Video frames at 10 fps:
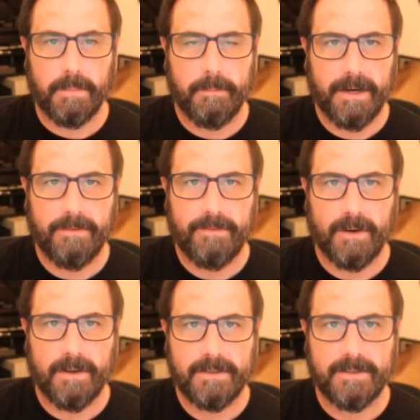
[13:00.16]
prepare
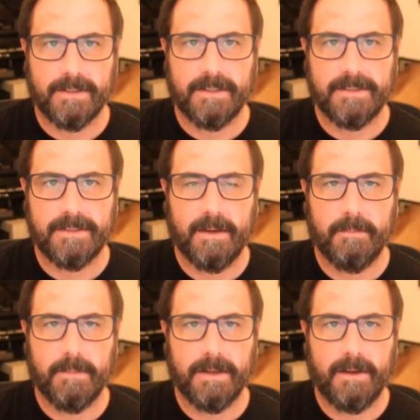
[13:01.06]
for, such as
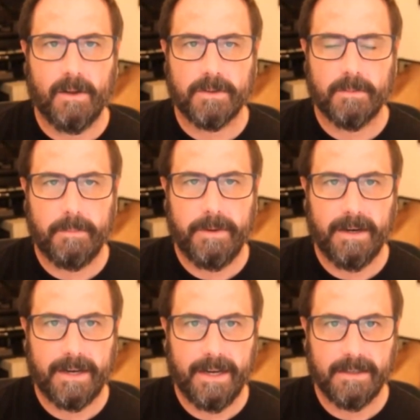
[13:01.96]
some ultra
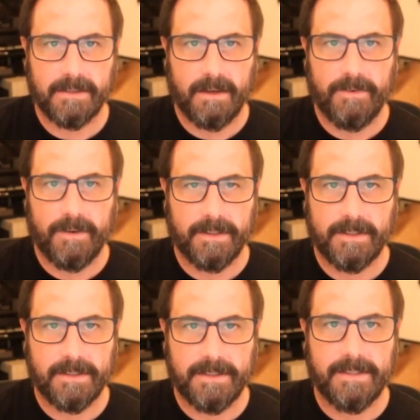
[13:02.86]
prepared cash offer
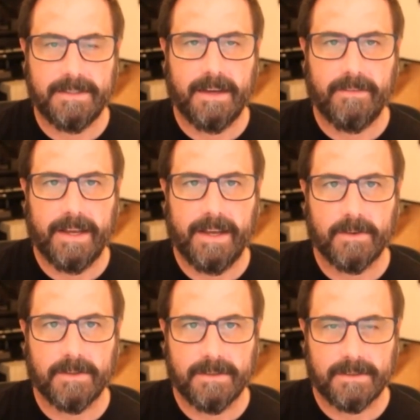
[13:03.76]
that just needs to have that
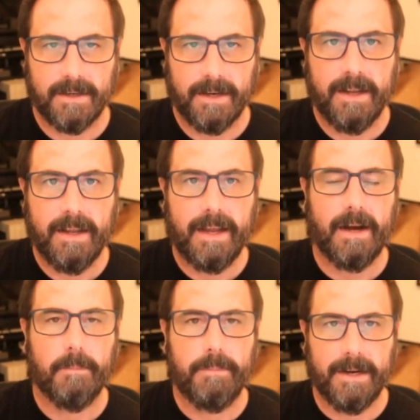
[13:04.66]
house and it's going to
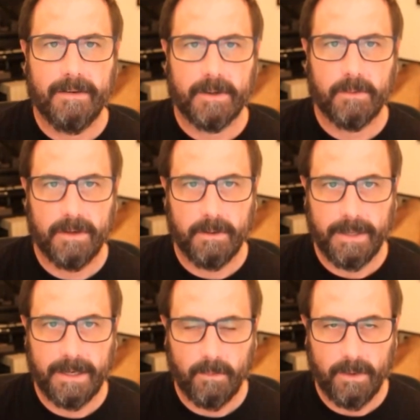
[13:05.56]
outbid everyone no
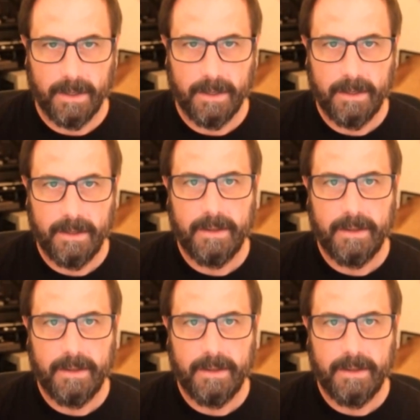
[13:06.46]
matter what.